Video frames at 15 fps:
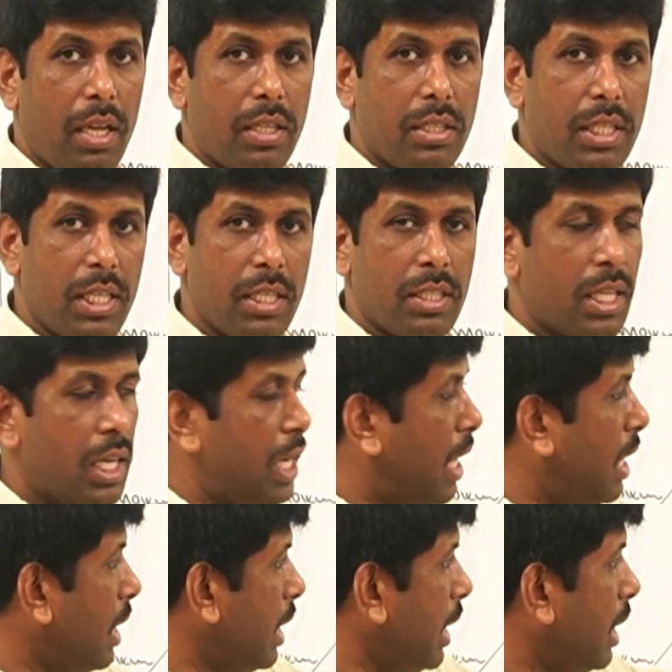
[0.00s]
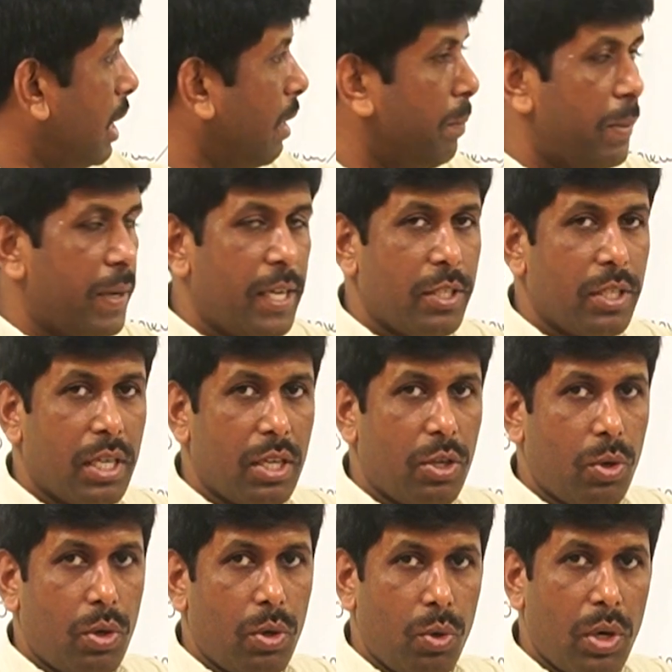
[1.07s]
since the entire temperature
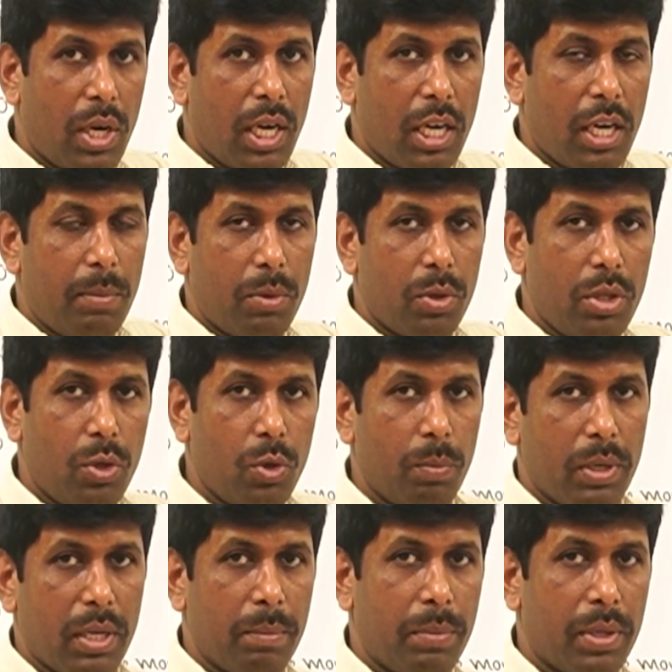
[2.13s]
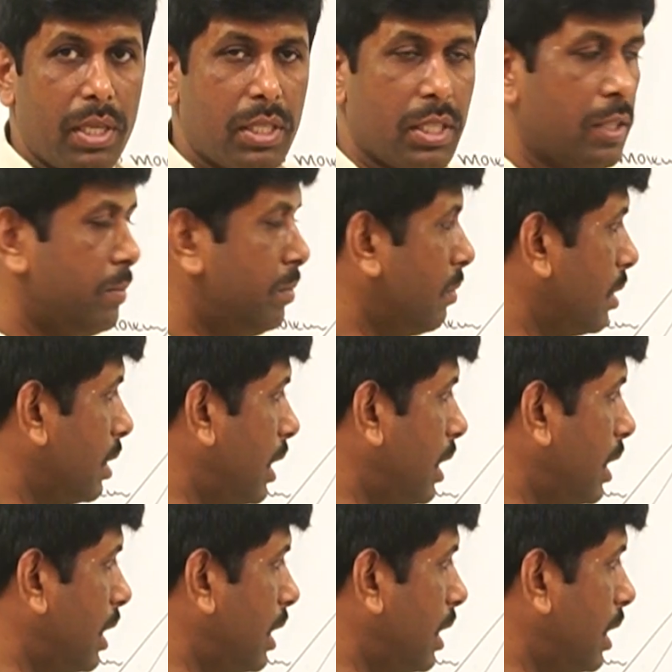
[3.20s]
do not come to the room temperature,